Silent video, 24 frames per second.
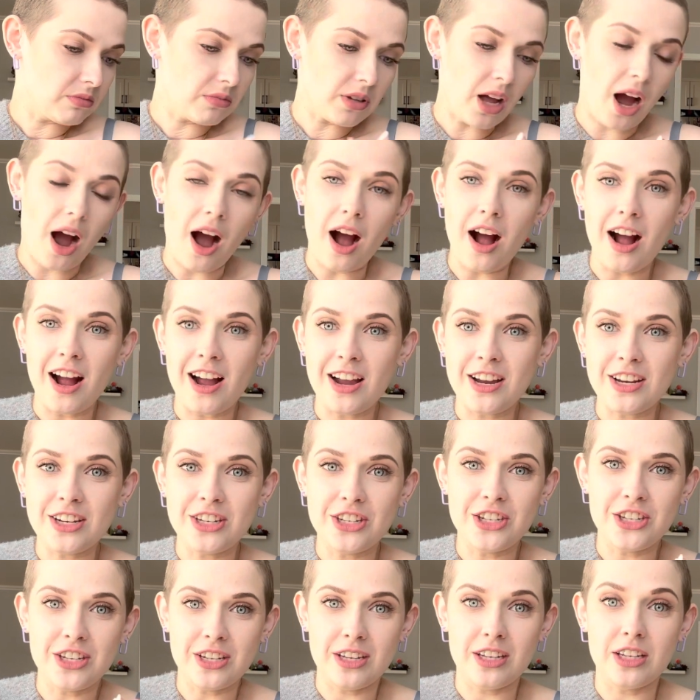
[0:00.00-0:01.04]

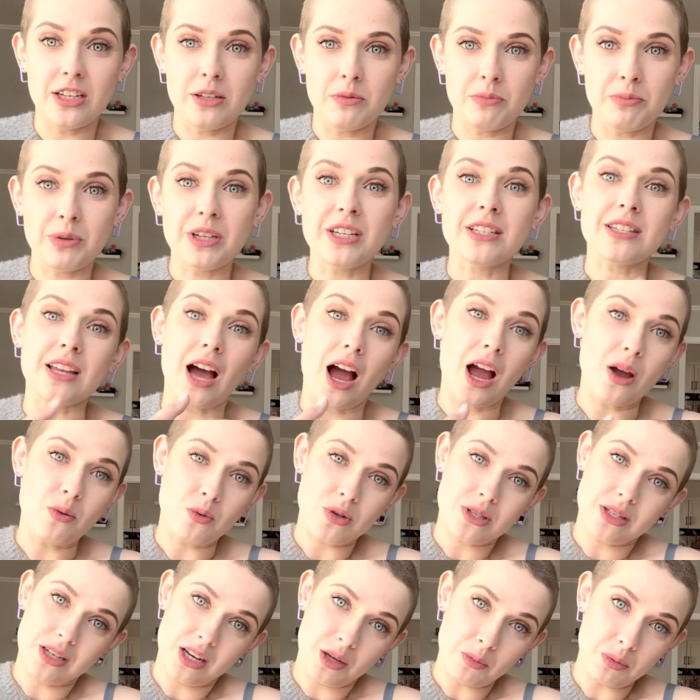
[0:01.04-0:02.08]
Because I
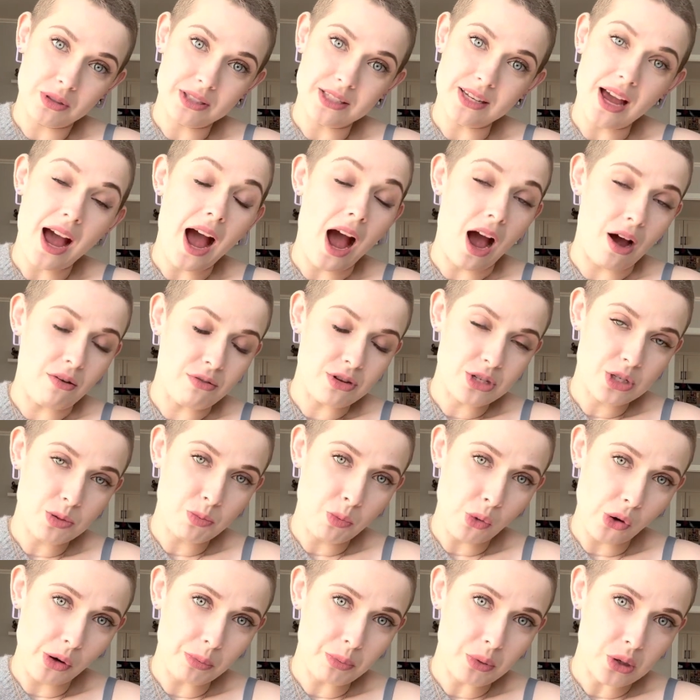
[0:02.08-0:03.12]
wasn't able to have a
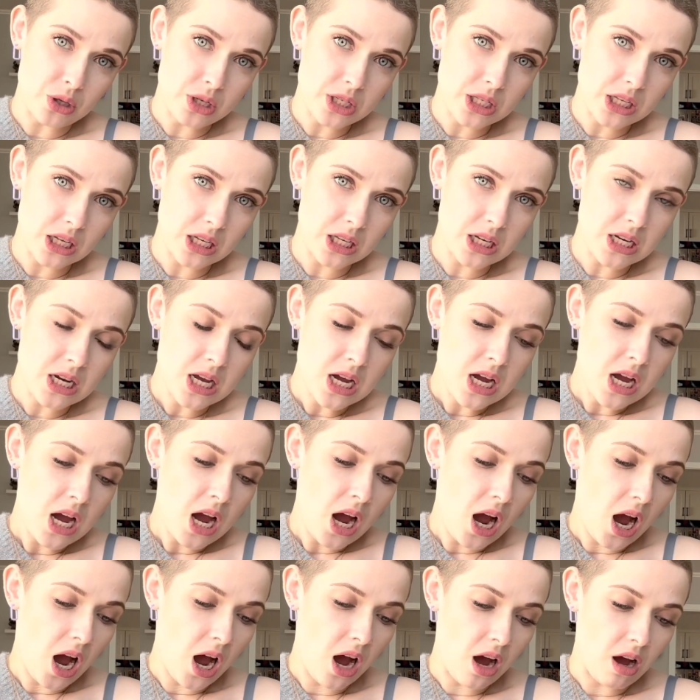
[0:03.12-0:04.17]
support person,
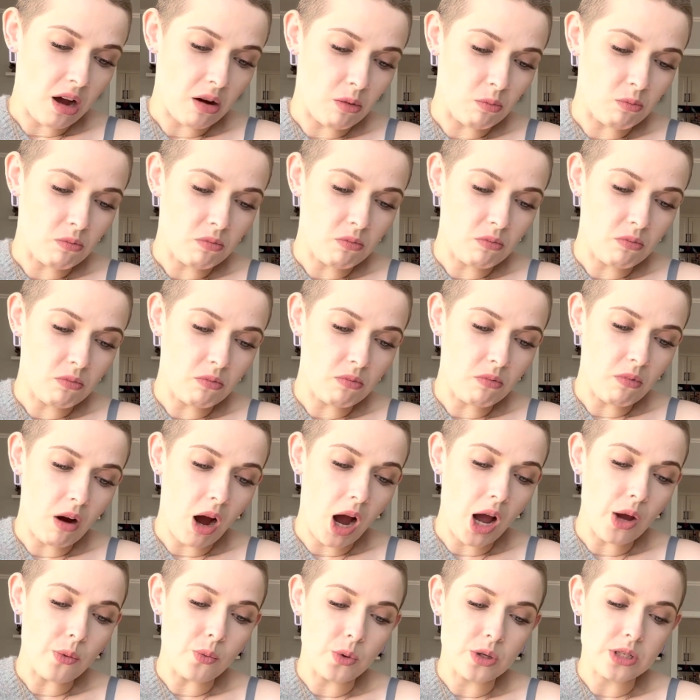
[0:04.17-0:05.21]

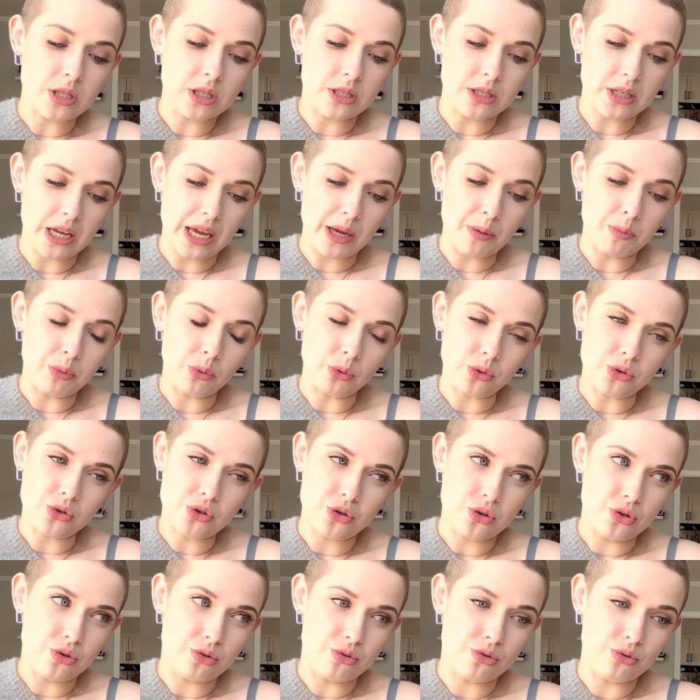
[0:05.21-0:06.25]
I wasn't able
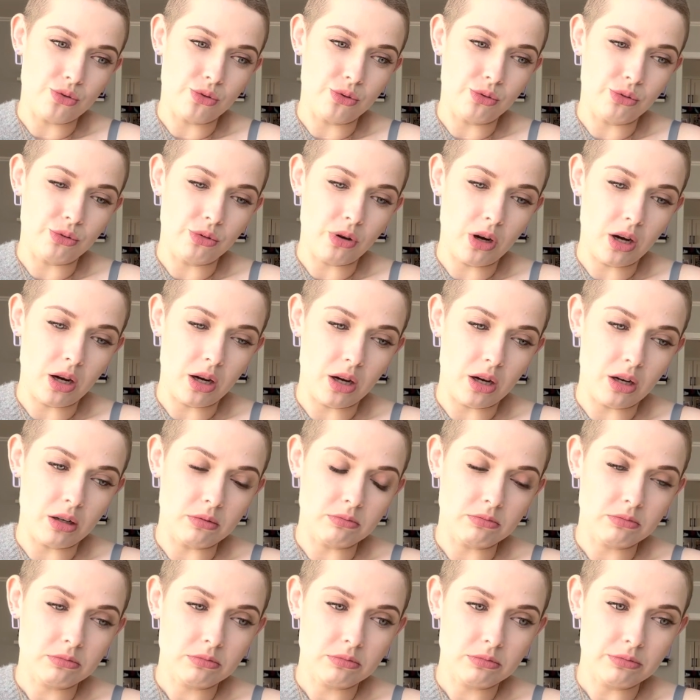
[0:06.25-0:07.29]
to,
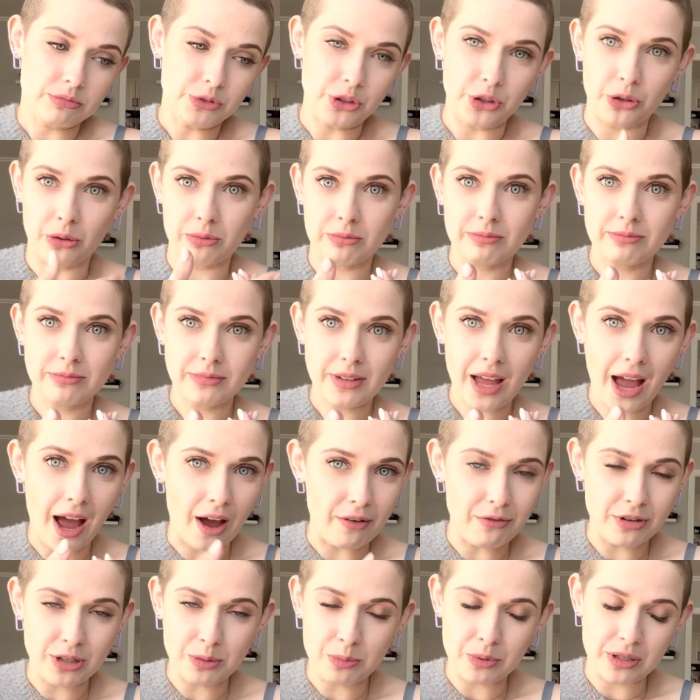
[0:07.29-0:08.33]
have
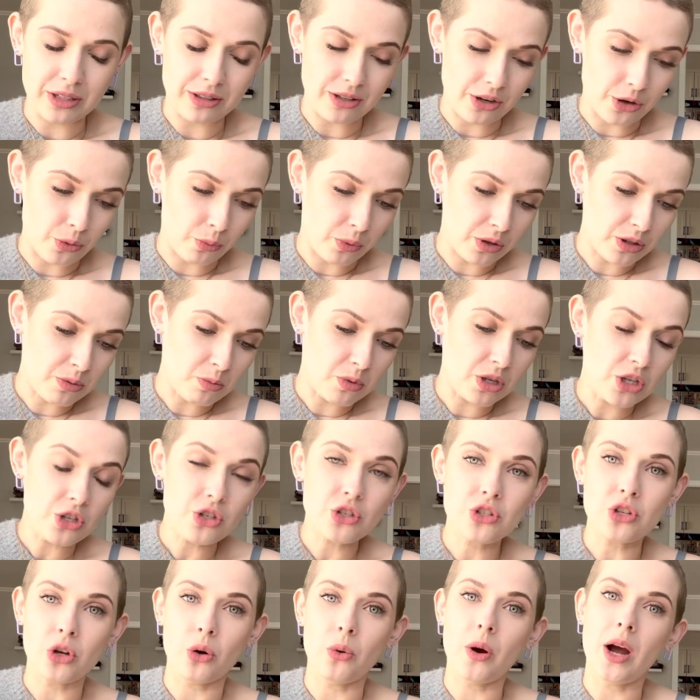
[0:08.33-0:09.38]
anybody there with me.
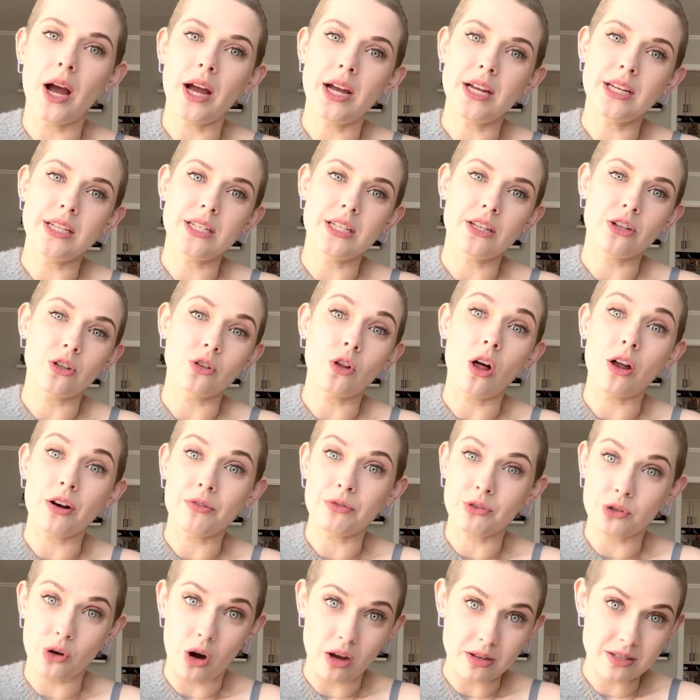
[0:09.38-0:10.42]
So I did a lot of
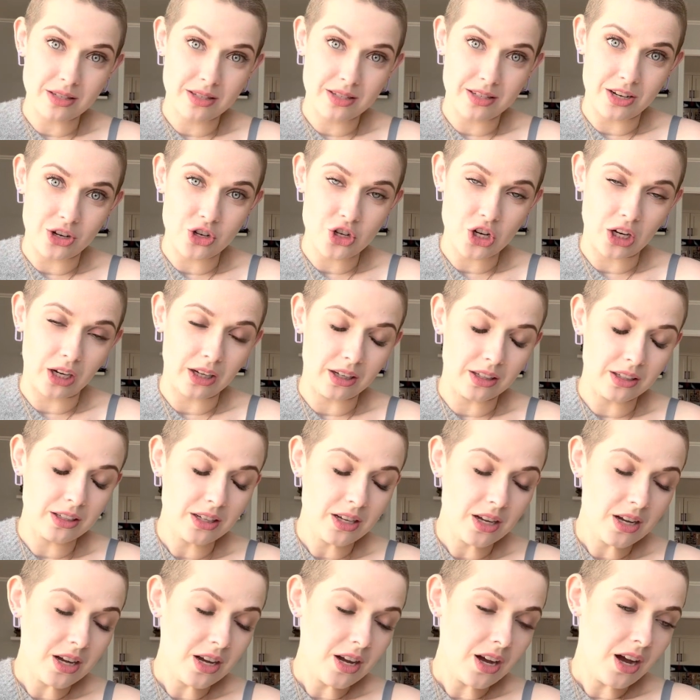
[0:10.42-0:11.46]
cross stitching,
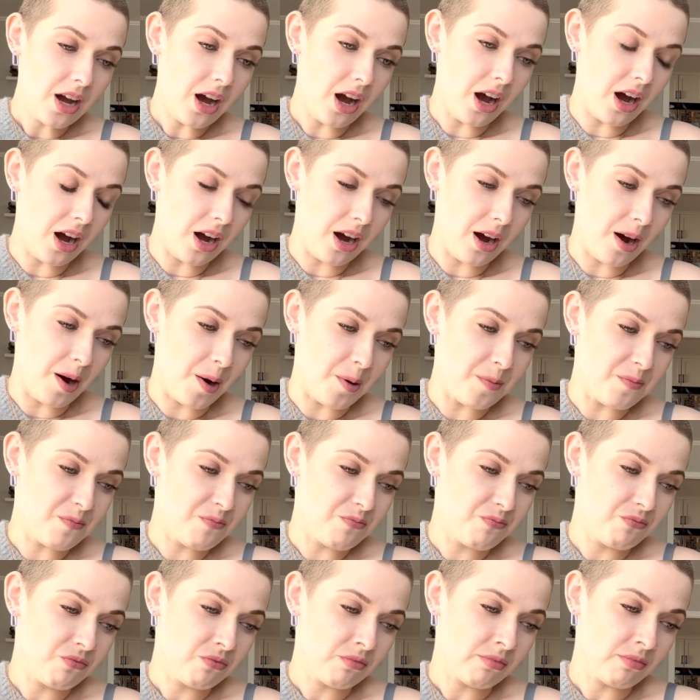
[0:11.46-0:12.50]
and,
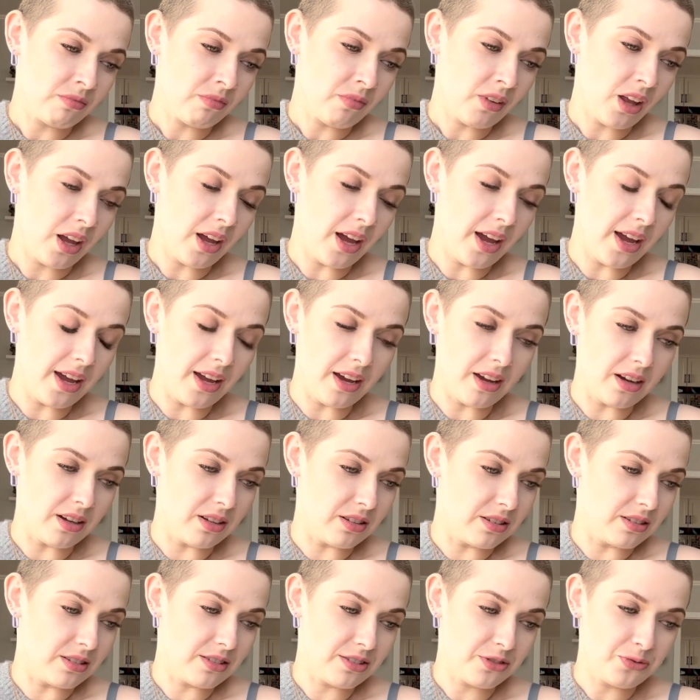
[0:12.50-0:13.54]

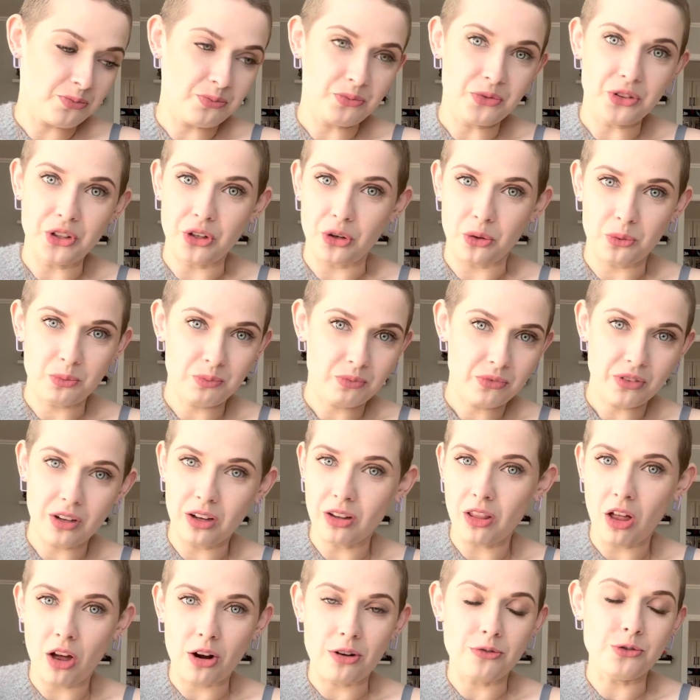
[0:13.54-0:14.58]
a
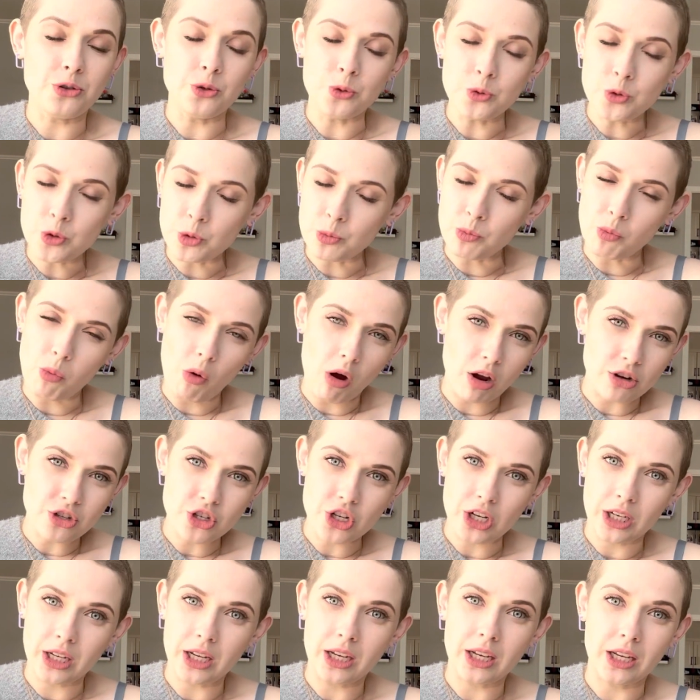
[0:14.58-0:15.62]
lot of YouTube
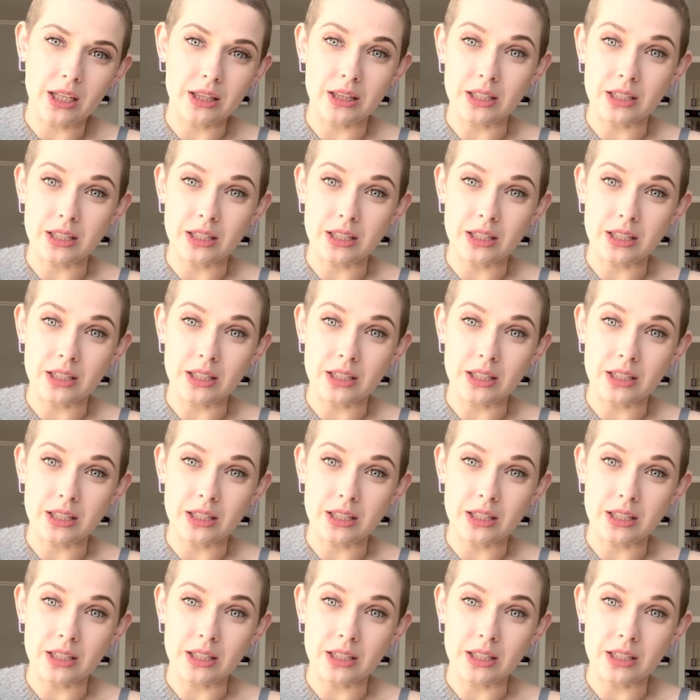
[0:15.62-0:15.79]
watching and